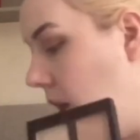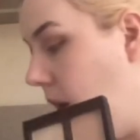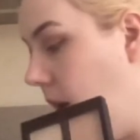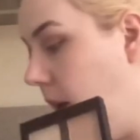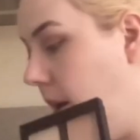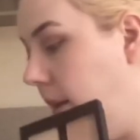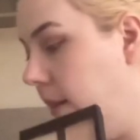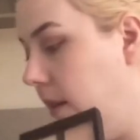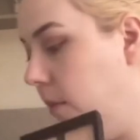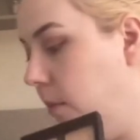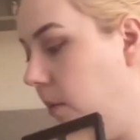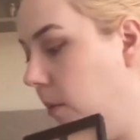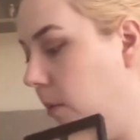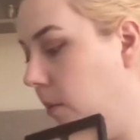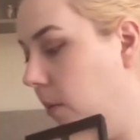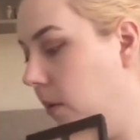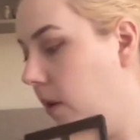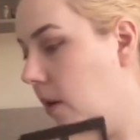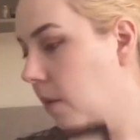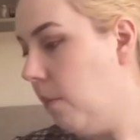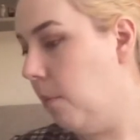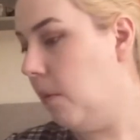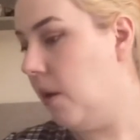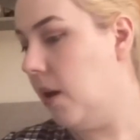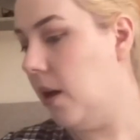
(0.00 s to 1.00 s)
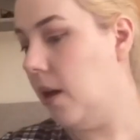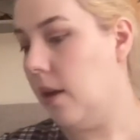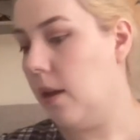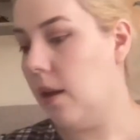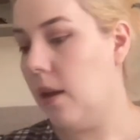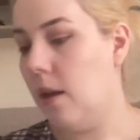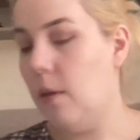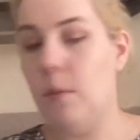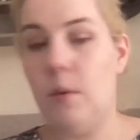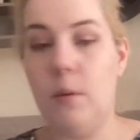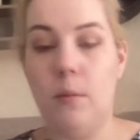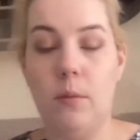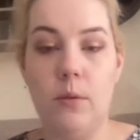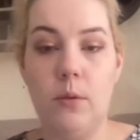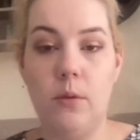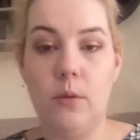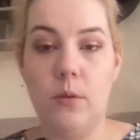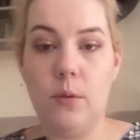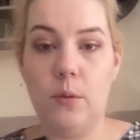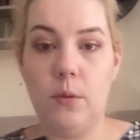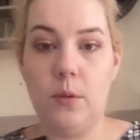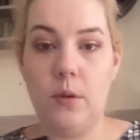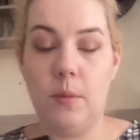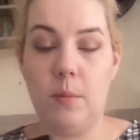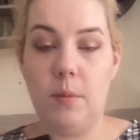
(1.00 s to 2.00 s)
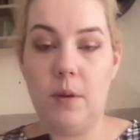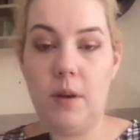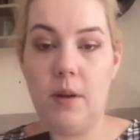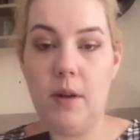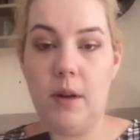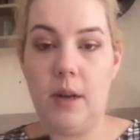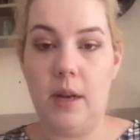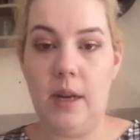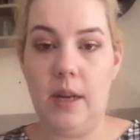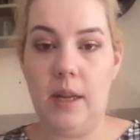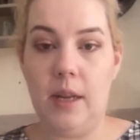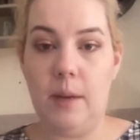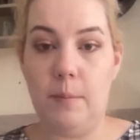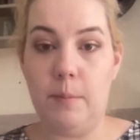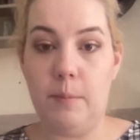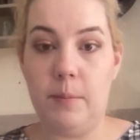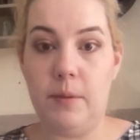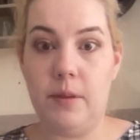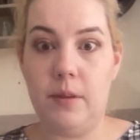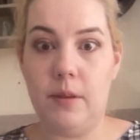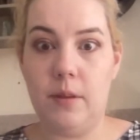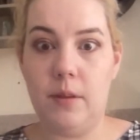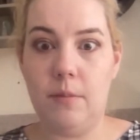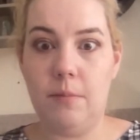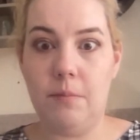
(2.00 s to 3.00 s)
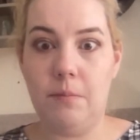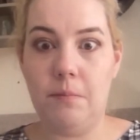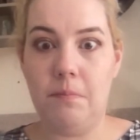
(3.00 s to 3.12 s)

and then we will come back and we will talk about lips